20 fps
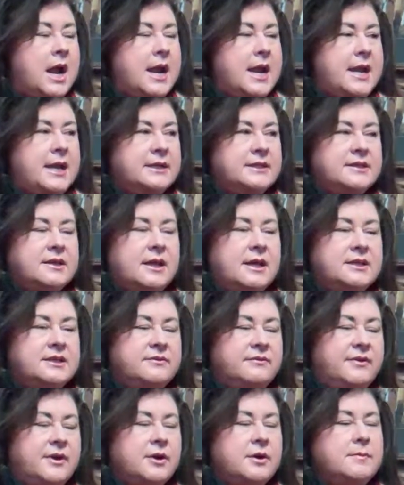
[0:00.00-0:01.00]
it's
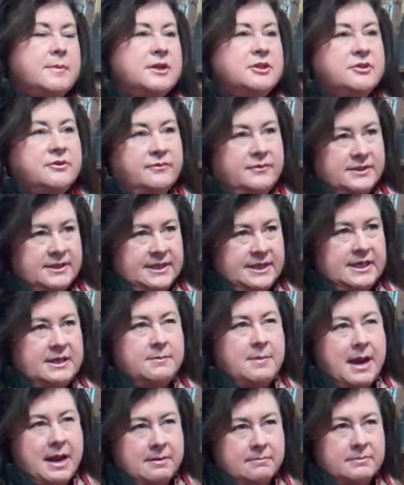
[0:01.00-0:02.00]
very much of a
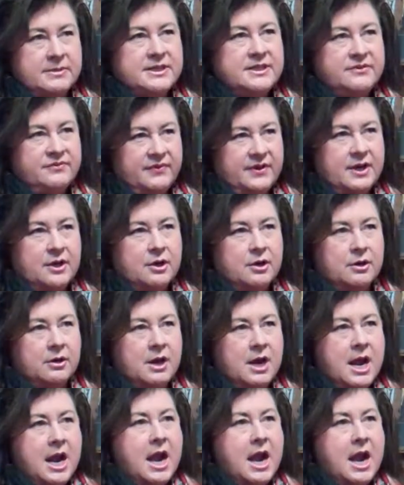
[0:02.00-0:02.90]
team atmosphere.